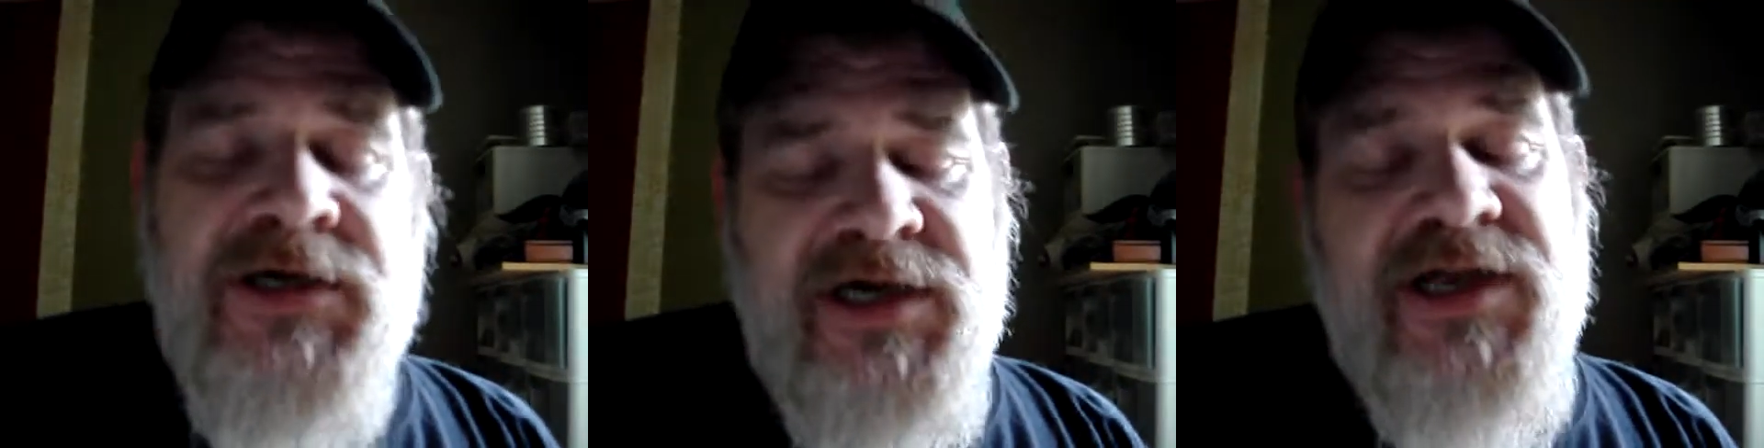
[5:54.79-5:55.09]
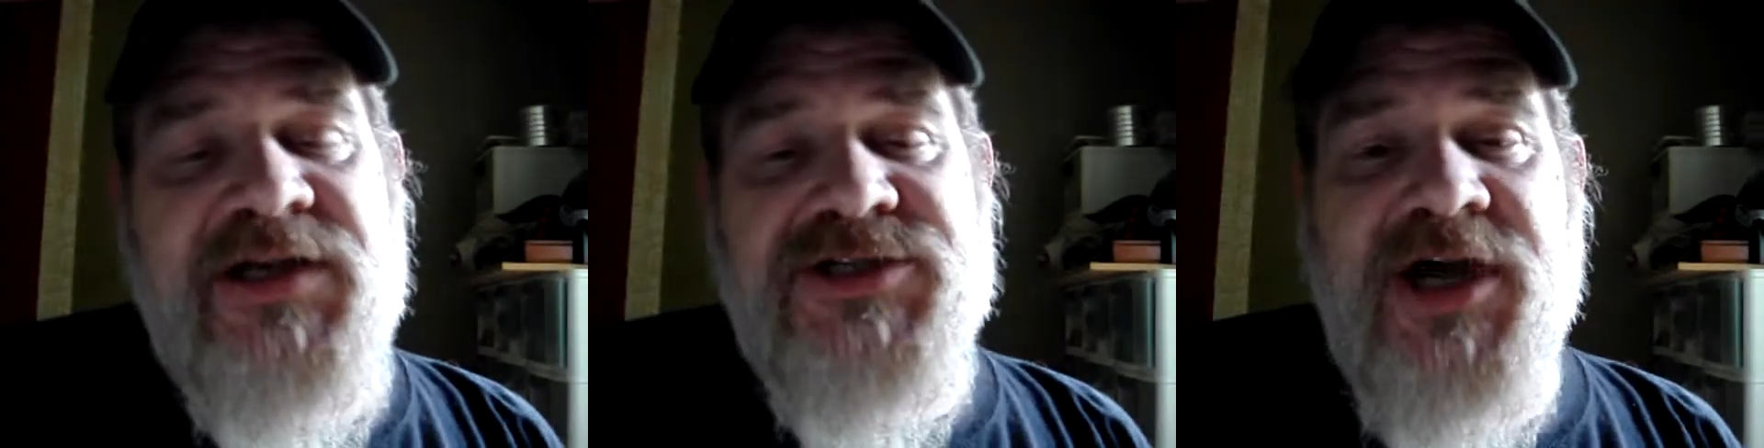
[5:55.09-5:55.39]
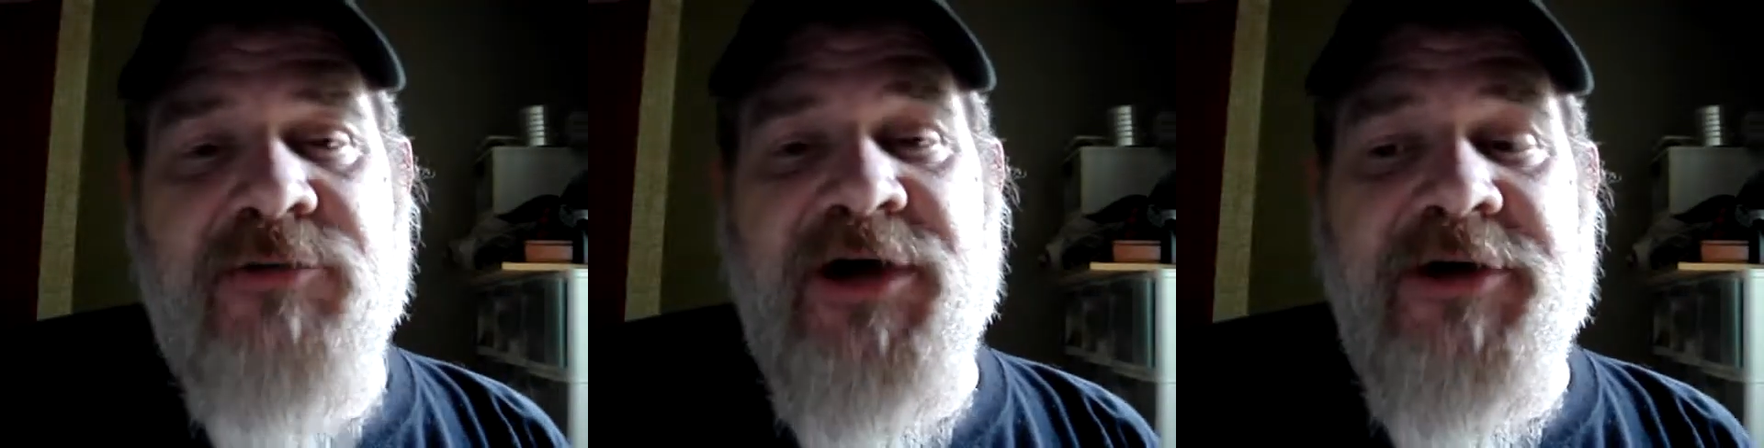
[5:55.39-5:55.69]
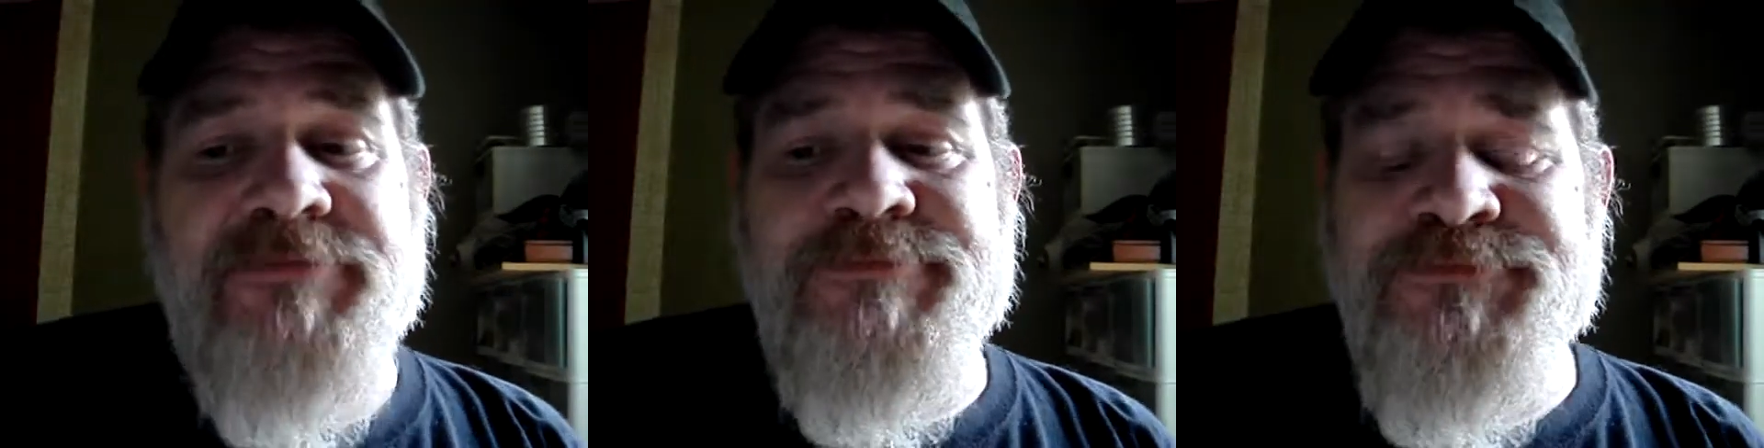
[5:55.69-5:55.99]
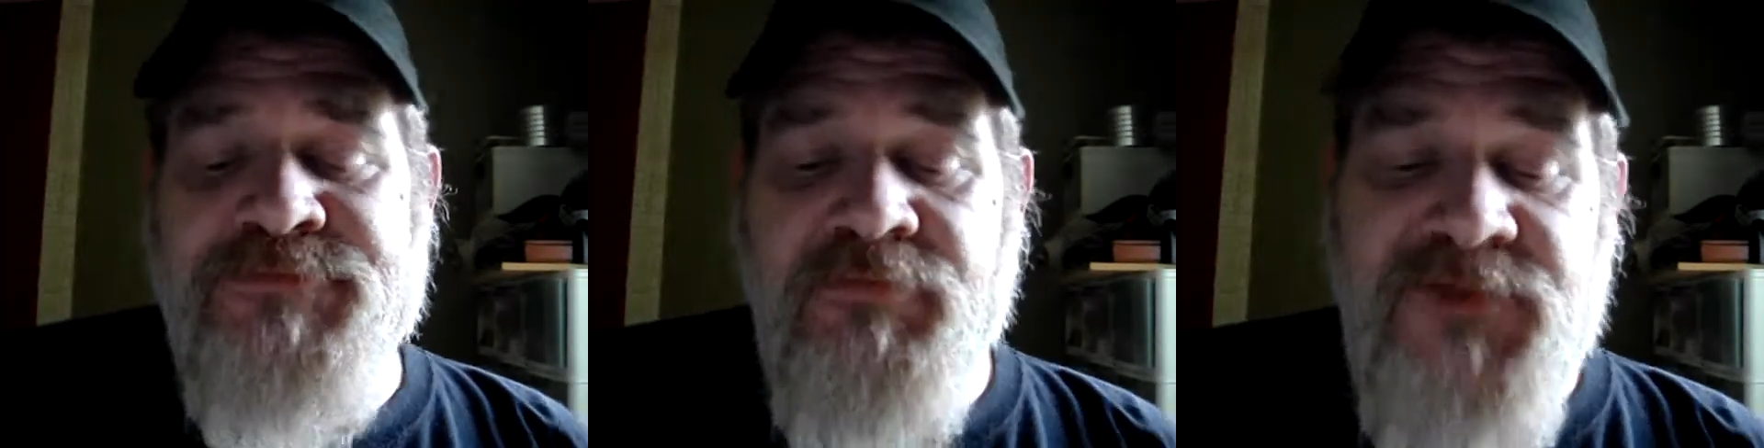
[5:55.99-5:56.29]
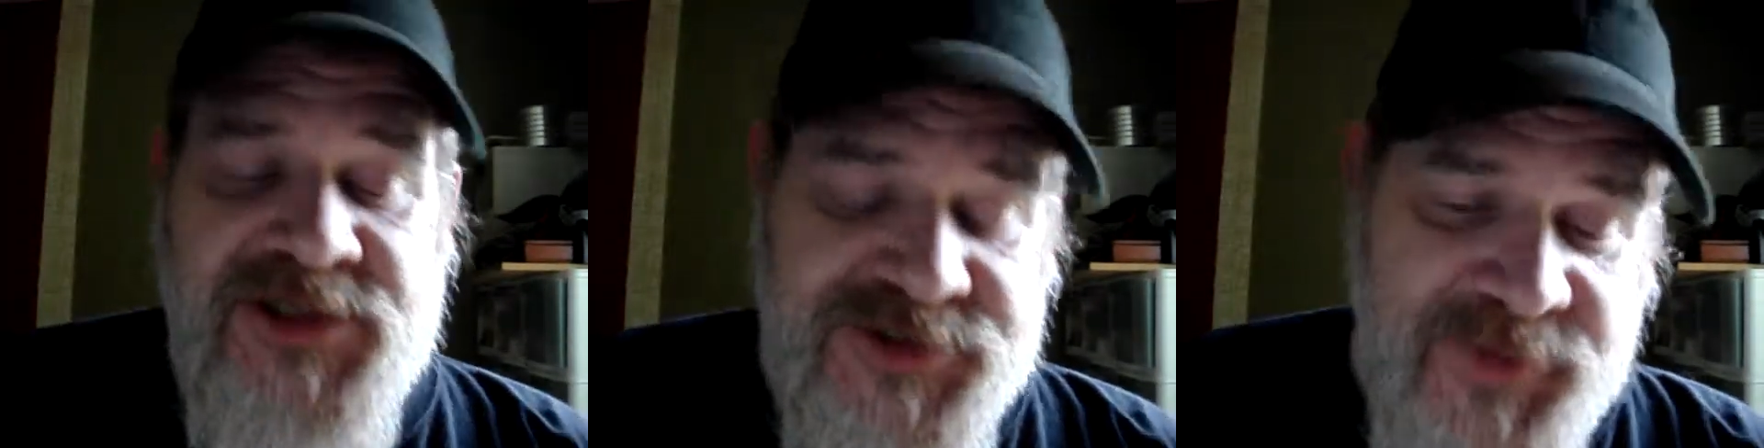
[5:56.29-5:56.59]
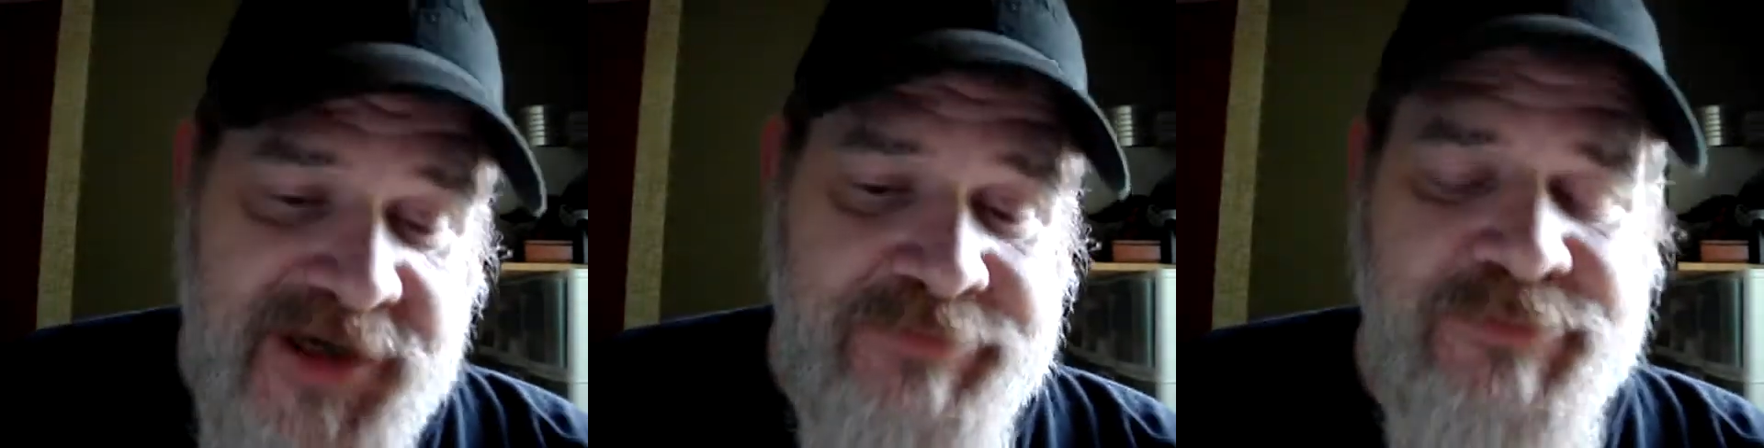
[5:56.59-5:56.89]
You need to check them out. Just
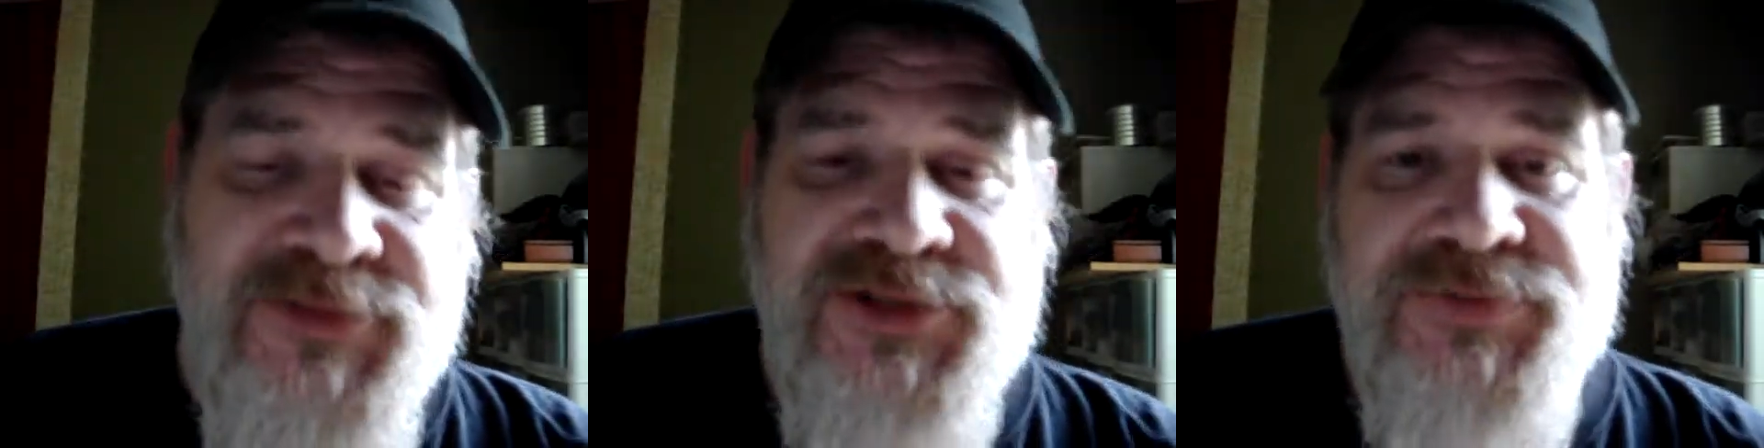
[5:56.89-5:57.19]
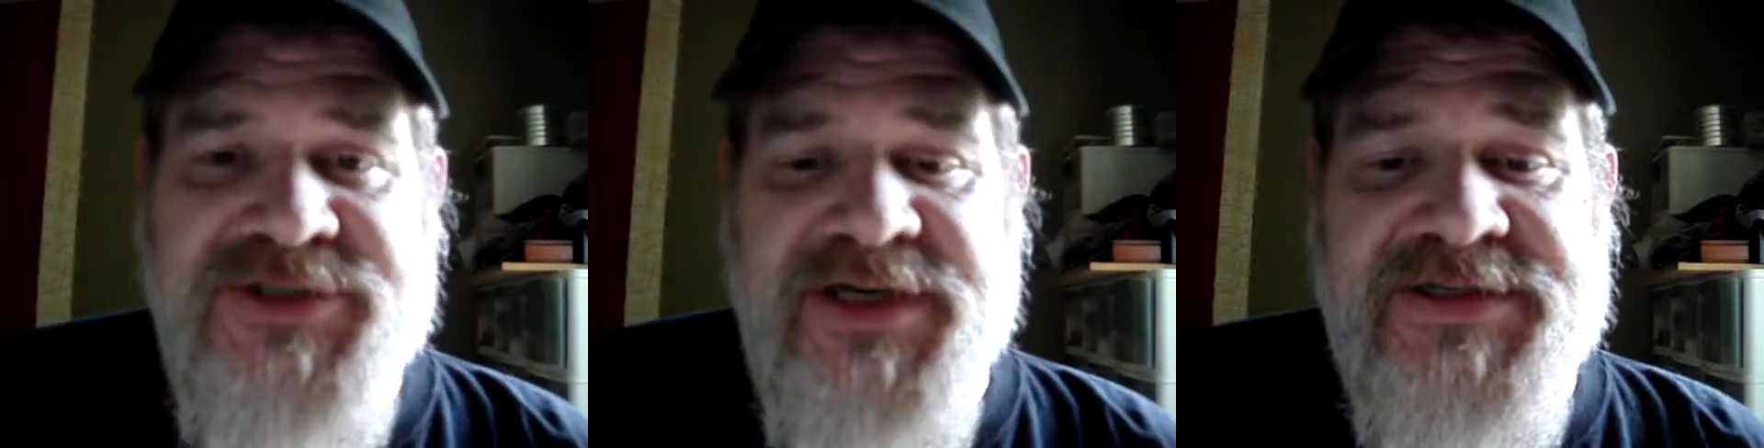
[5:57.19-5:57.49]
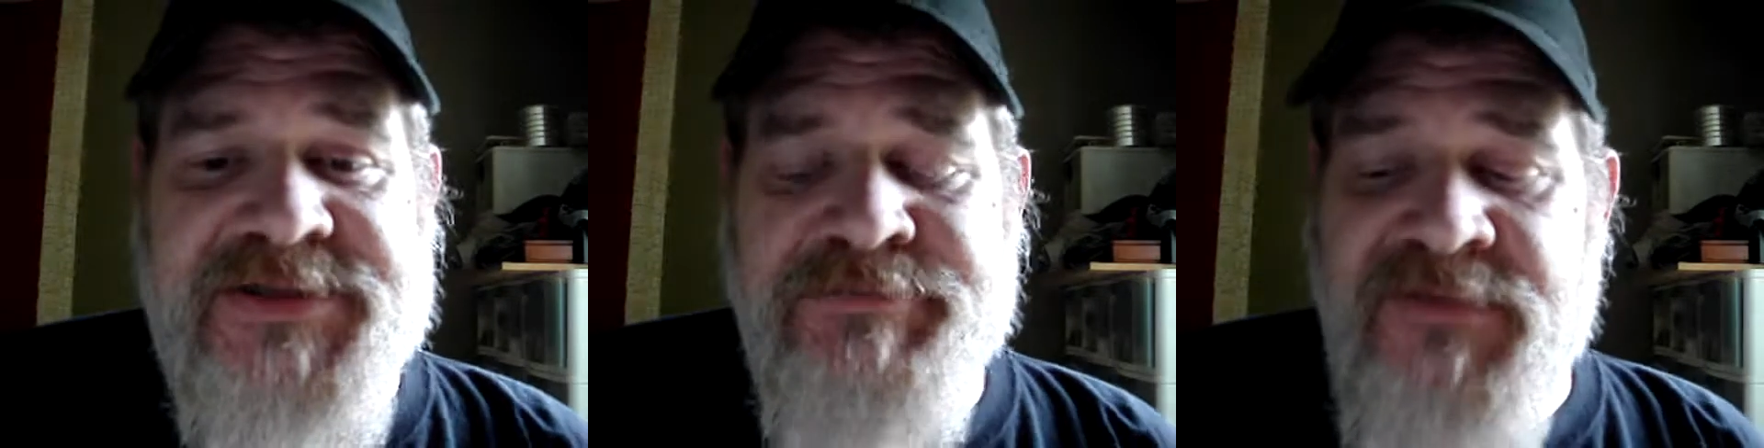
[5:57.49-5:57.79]
my 2 cents.